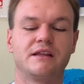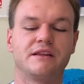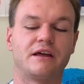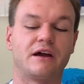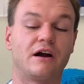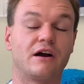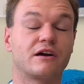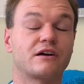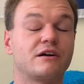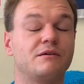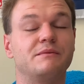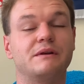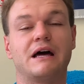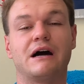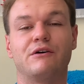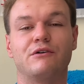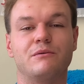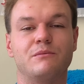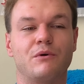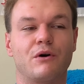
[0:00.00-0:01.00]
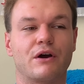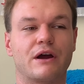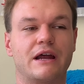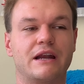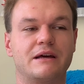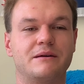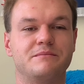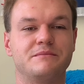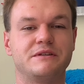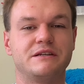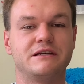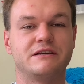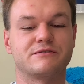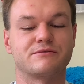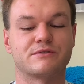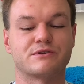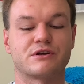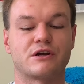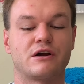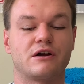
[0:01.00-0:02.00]
They are coming out with more NMDs,
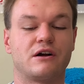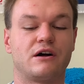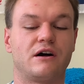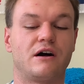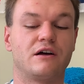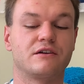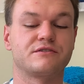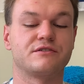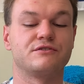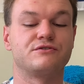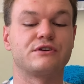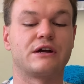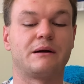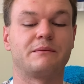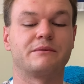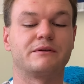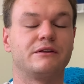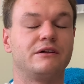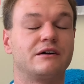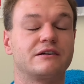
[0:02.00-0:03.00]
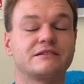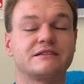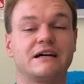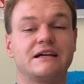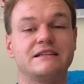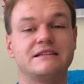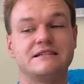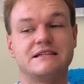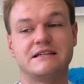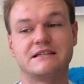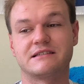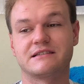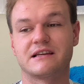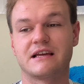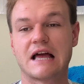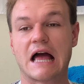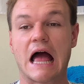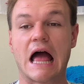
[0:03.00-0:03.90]
which are also dropping alongside these.